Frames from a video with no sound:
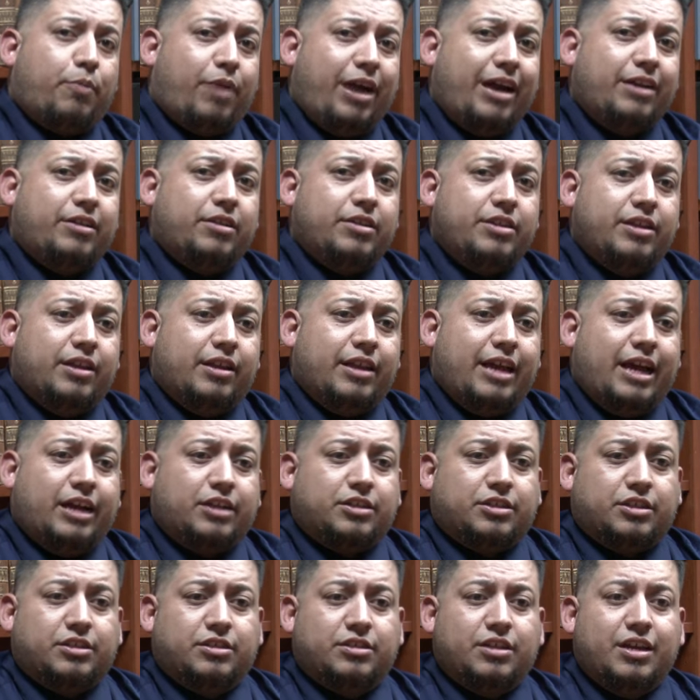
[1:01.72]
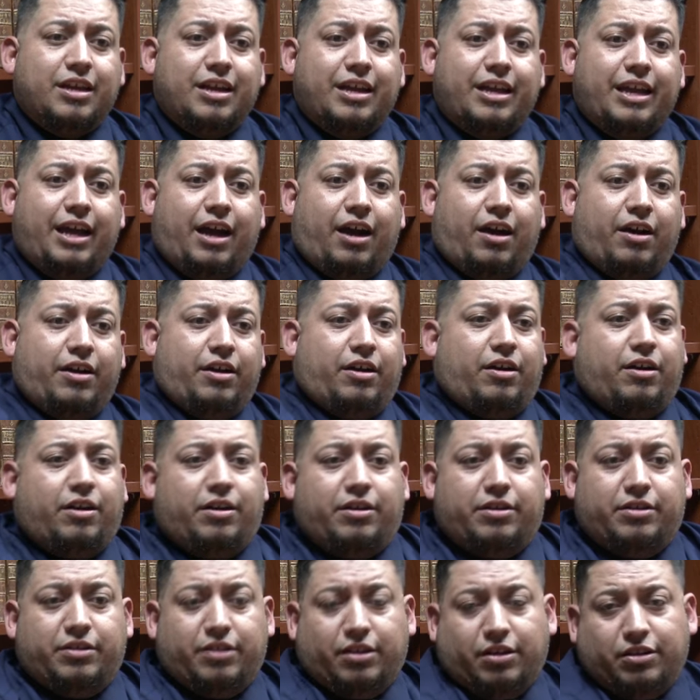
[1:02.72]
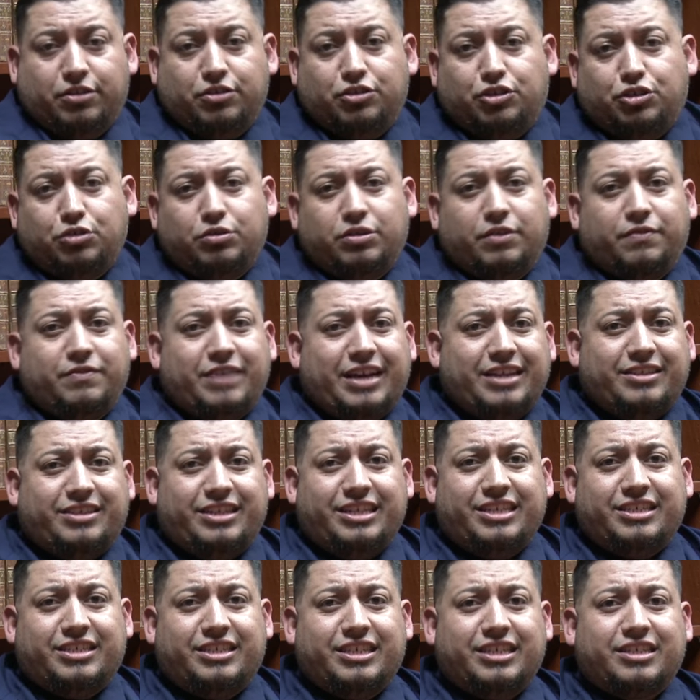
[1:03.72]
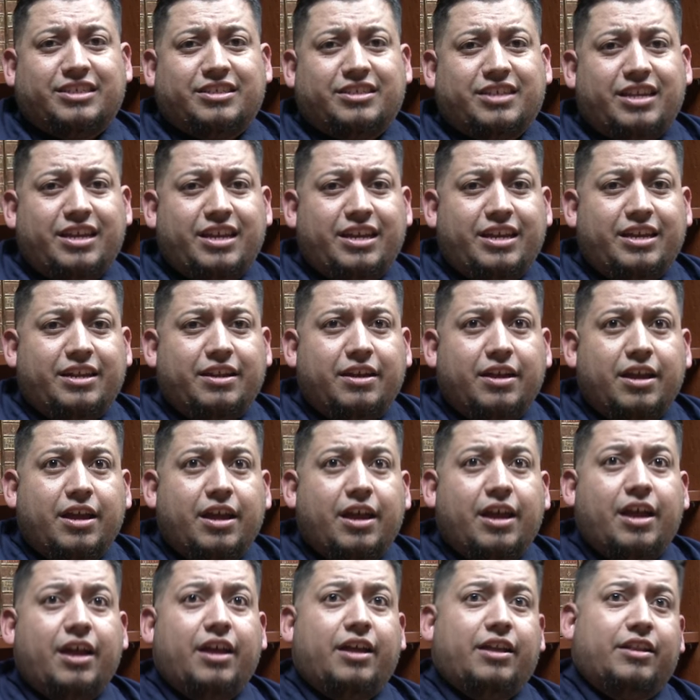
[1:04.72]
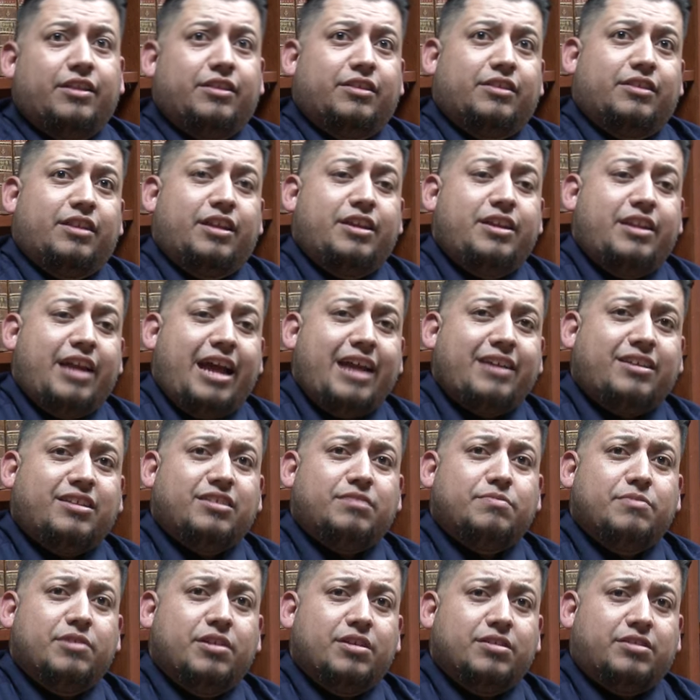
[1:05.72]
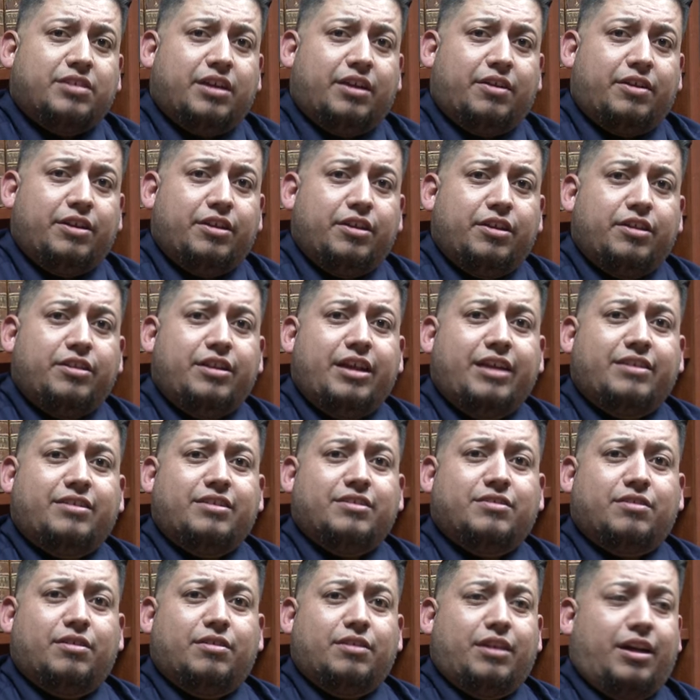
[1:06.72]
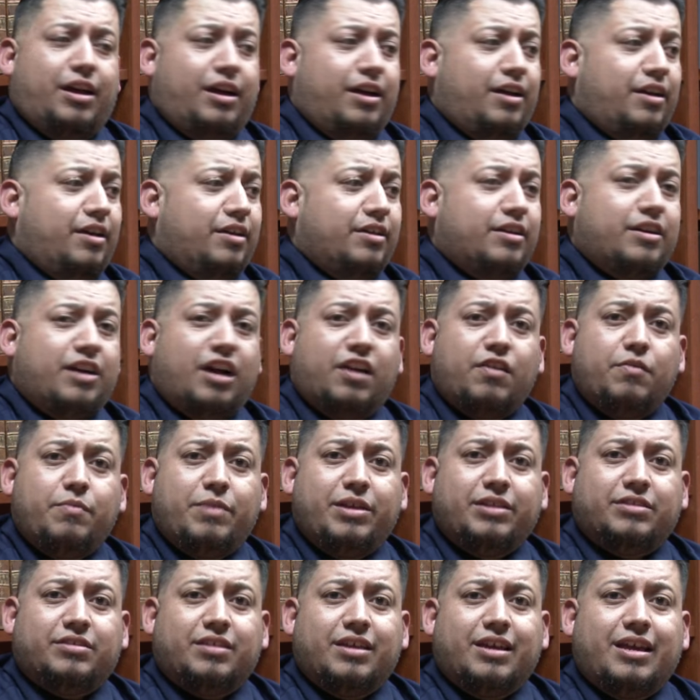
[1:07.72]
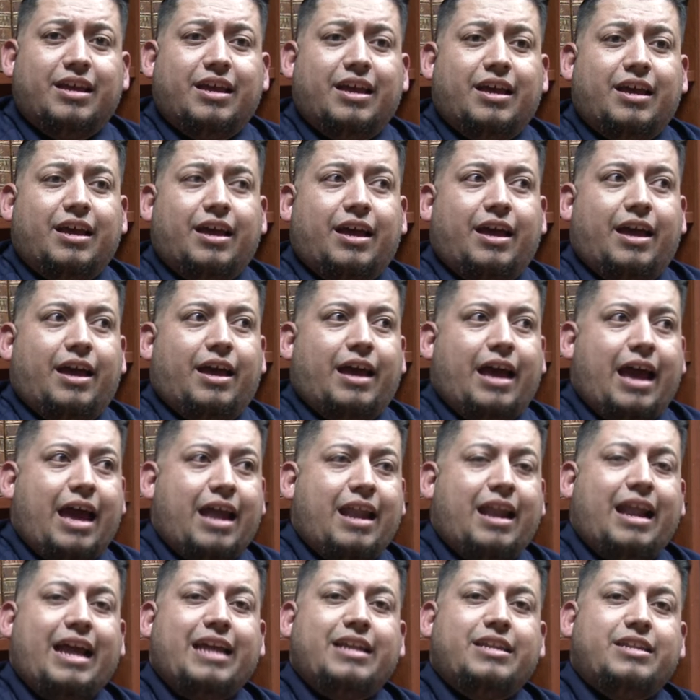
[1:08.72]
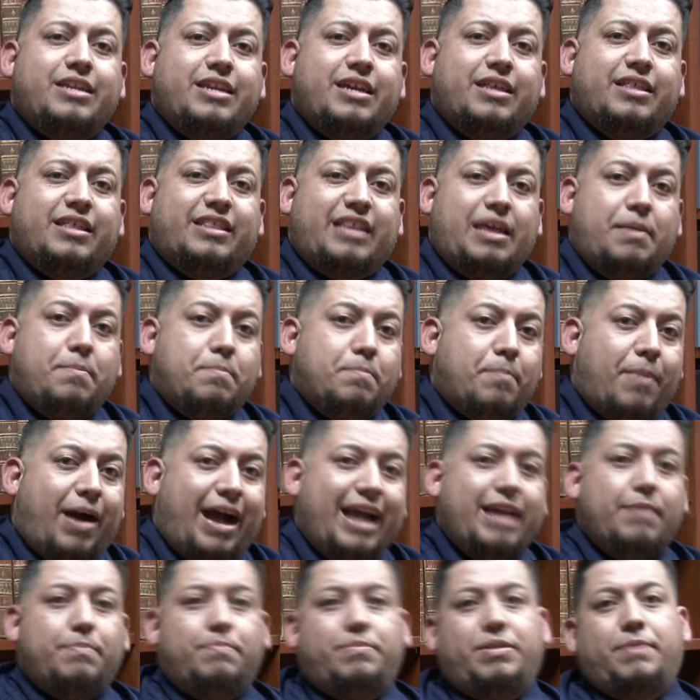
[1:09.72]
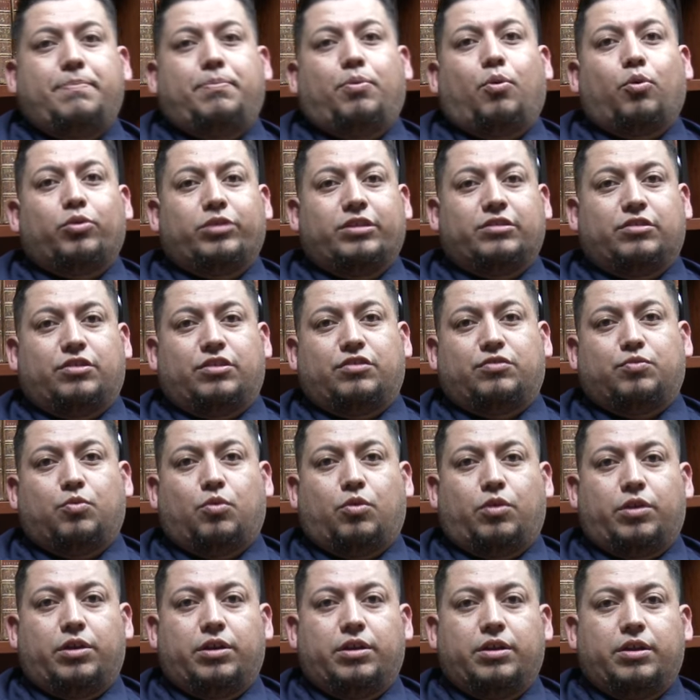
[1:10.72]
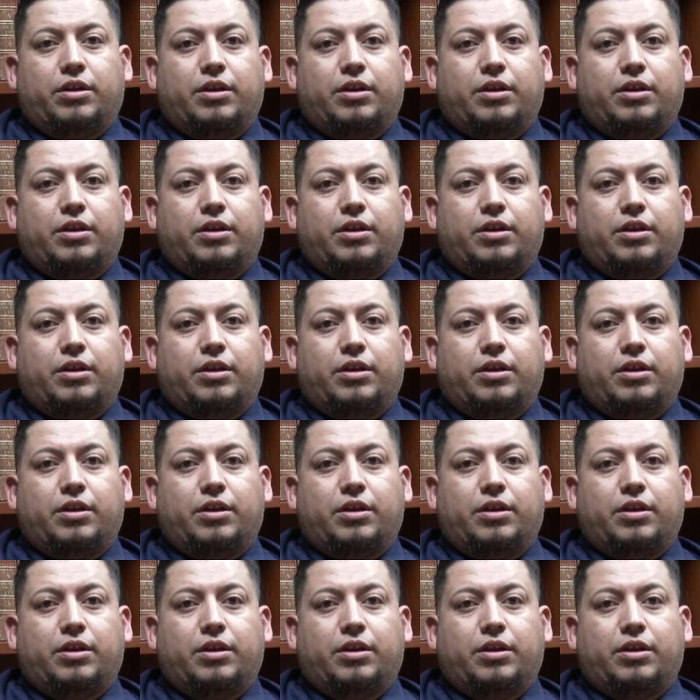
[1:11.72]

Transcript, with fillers: prior to the elections, on, on June of nineteen sixteen, the United States military, the United States uh, government had an idea that they might be pulled into this war.